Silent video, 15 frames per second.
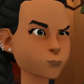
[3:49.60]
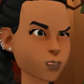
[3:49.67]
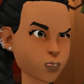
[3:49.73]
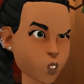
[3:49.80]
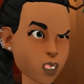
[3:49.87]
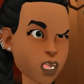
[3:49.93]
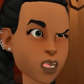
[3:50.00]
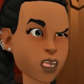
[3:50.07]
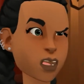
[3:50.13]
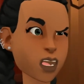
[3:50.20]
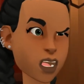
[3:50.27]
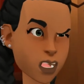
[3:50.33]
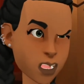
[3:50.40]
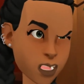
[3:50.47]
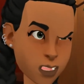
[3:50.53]
As with
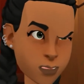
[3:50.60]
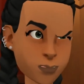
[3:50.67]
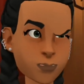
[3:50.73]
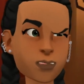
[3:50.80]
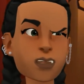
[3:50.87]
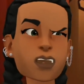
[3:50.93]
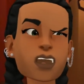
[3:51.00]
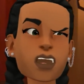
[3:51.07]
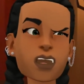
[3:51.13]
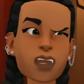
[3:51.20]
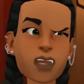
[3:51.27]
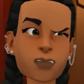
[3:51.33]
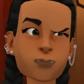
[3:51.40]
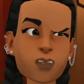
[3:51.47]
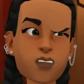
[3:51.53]
anything,
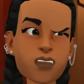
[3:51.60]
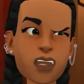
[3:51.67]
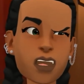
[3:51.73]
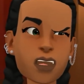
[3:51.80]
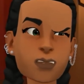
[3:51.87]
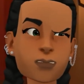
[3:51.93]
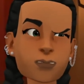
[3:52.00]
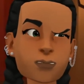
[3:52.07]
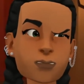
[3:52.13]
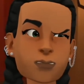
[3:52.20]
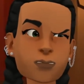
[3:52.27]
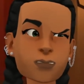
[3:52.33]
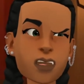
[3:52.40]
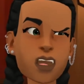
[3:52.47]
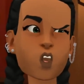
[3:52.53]
nothing is perfect.
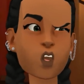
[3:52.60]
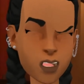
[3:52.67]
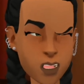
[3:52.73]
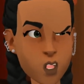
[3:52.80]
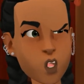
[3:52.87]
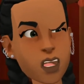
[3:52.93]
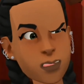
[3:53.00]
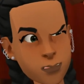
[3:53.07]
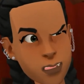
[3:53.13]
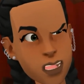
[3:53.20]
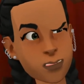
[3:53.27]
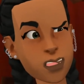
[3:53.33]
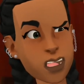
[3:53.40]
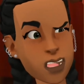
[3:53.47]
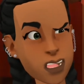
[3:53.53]
In order to
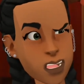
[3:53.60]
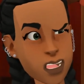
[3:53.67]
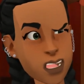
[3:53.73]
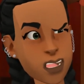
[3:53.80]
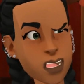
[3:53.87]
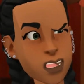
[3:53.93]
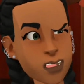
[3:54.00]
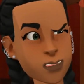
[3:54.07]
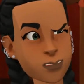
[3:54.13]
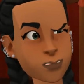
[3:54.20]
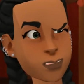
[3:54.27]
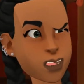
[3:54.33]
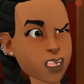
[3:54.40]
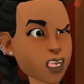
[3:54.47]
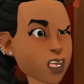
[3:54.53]
implement changes,
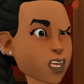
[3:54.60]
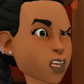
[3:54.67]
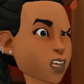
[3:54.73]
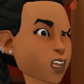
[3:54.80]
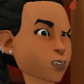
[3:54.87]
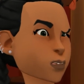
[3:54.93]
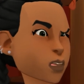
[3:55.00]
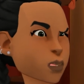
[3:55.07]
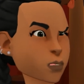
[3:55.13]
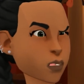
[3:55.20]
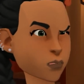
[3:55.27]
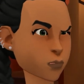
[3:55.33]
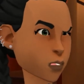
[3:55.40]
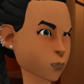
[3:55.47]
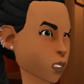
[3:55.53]
a critical mass
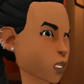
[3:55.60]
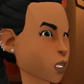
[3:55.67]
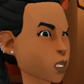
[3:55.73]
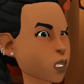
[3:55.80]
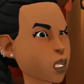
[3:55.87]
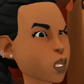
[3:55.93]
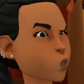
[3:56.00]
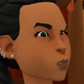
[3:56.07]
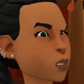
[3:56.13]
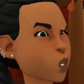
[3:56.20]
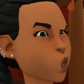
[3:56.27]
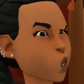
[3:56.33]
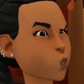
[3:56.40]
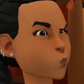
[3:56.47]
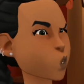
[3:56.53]
of people needs to
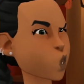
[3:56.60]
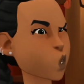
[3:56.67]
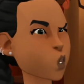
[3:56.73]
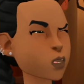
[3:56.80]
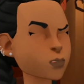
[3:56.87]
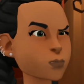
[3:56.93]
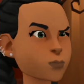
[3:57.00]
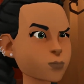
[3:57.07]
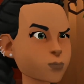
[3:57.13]
be on board.